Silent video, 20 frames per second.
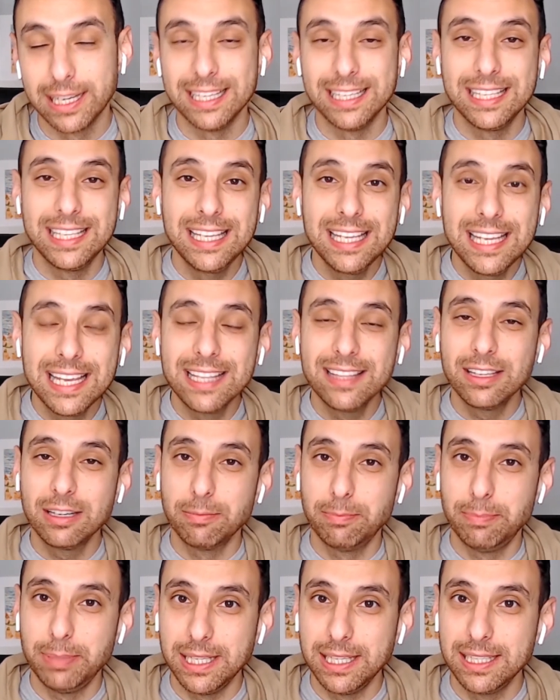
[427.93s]
And he ended
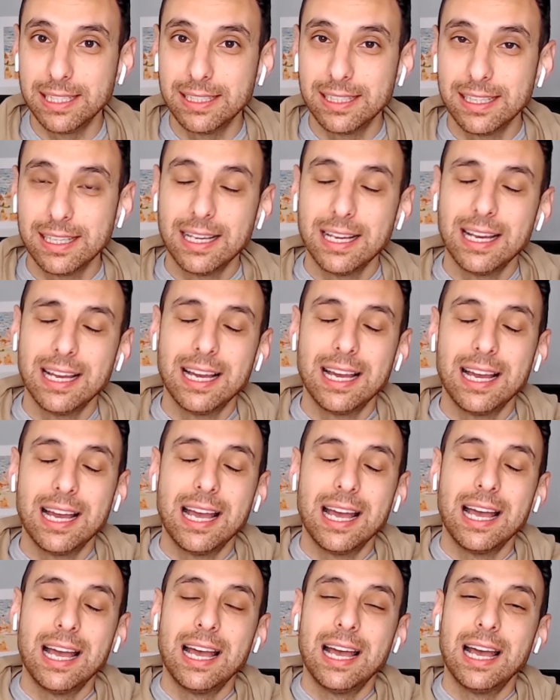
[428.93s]
up being
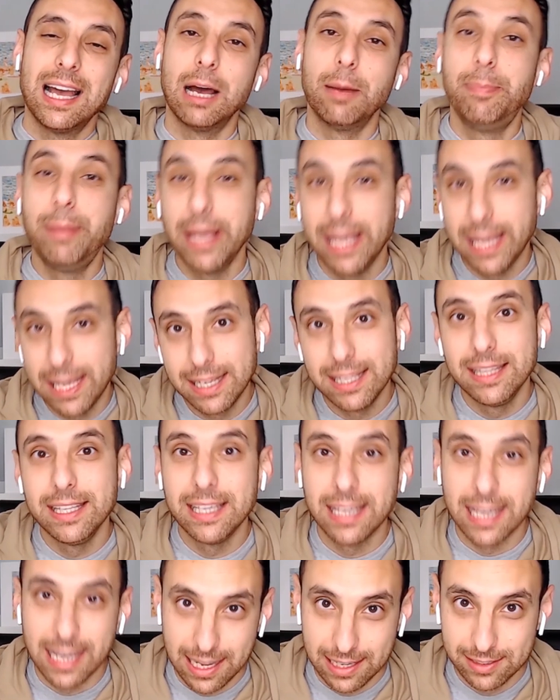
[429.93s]
a pain in
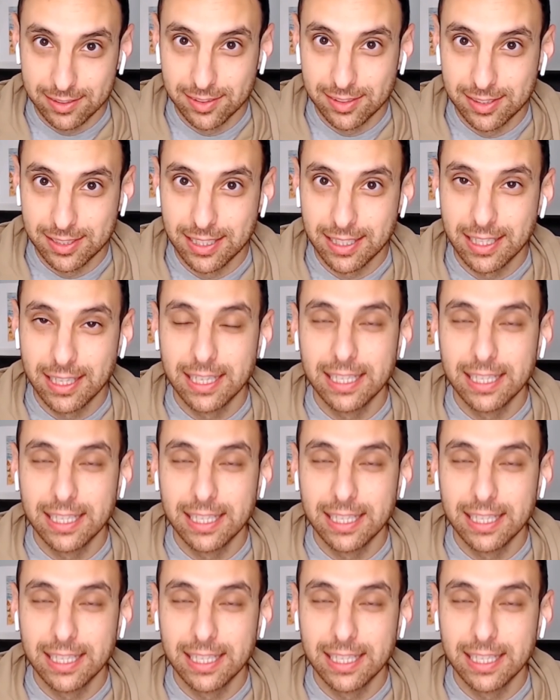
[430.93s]
the ass.